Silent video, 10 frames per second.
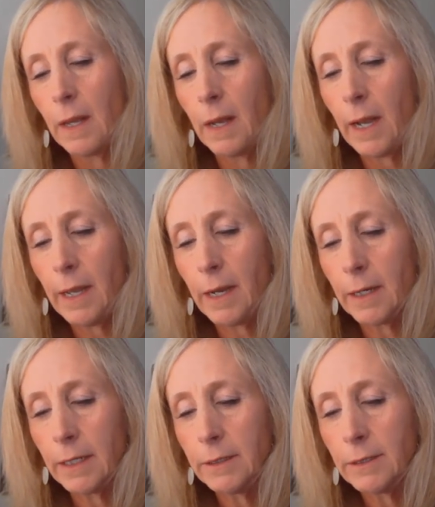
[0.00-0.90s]
Hi,
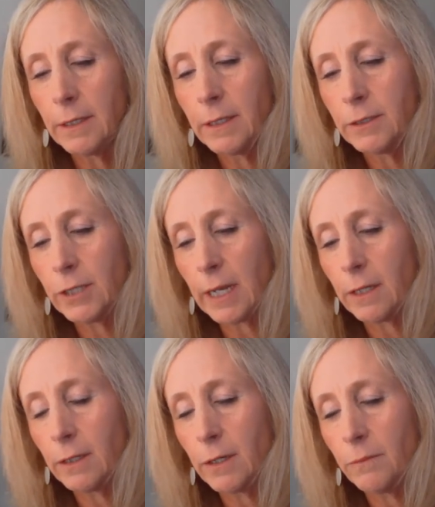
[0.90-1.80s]
August.
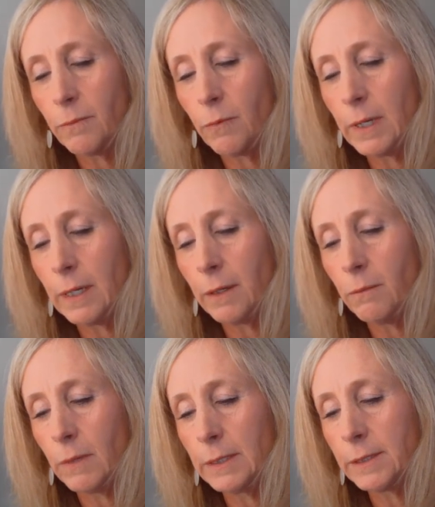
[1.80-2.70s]
Jackalope Will
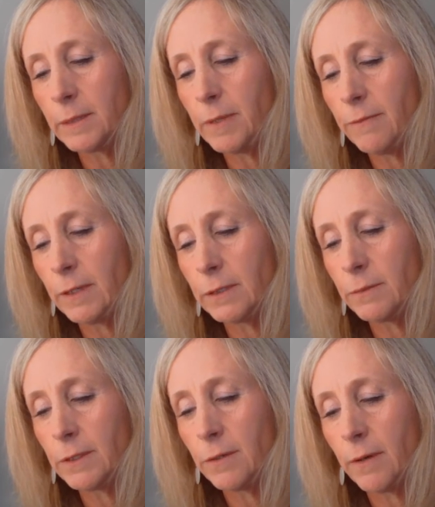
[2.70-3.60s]
wants to be friends
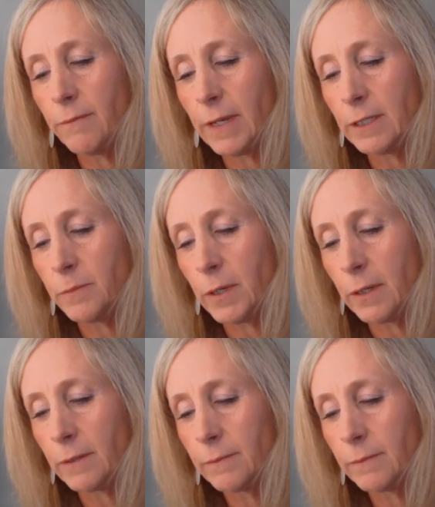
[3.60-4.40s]
with you on Facebook.